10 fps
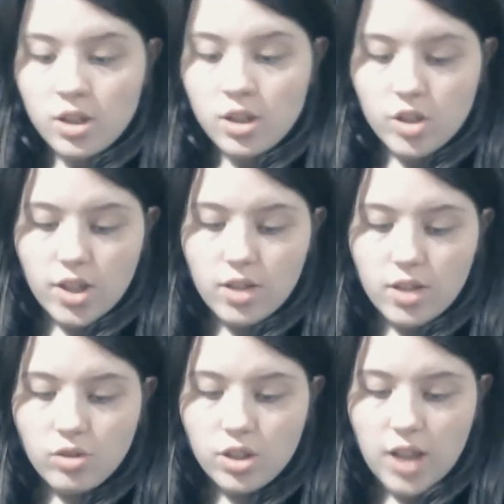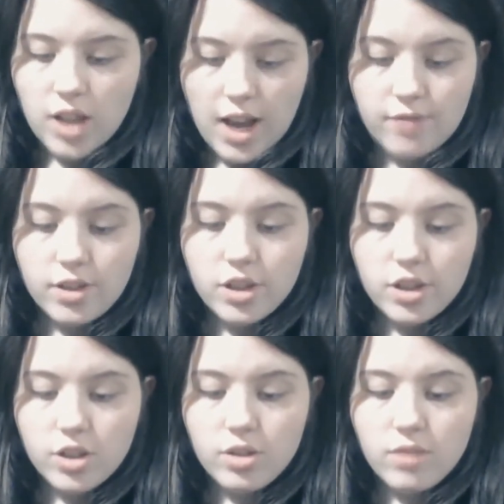Giselle's just average,
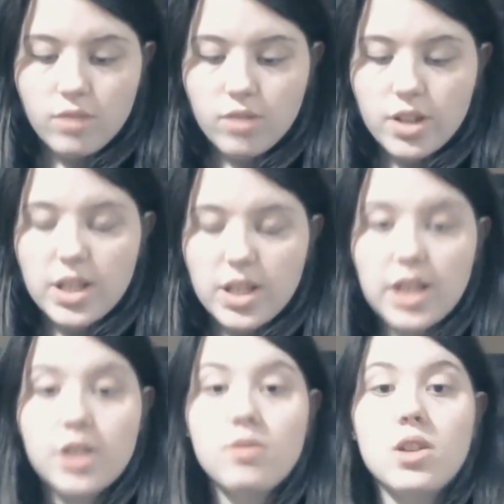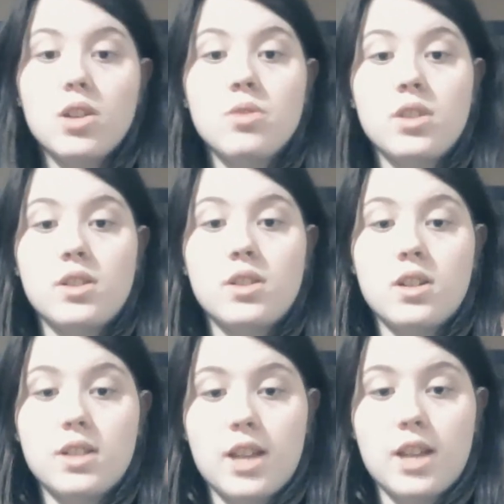because you didn't really see her do loads of
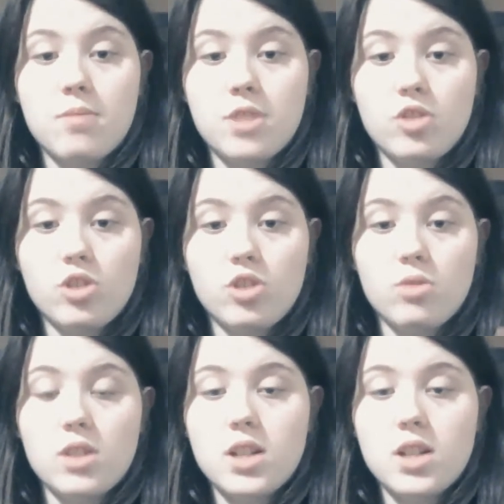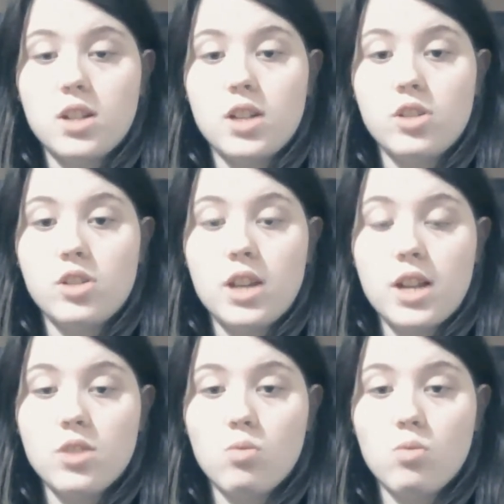dance captain duties. Like, she
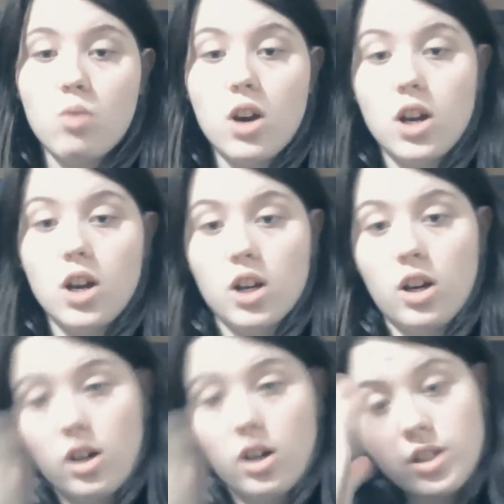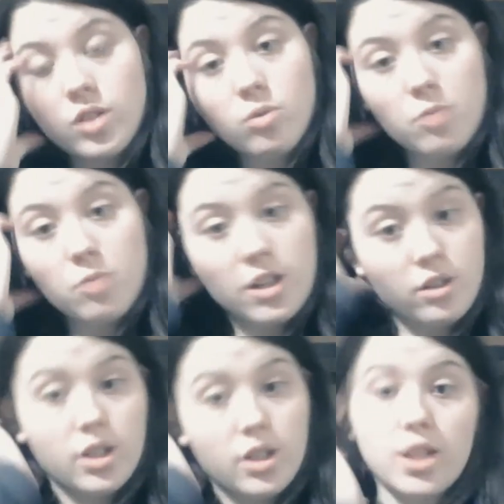had to work hard to be
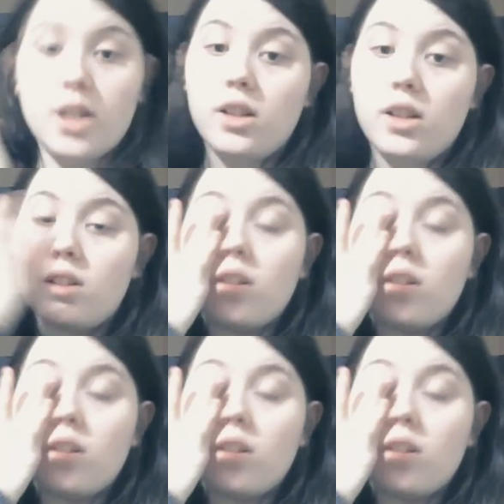good at it,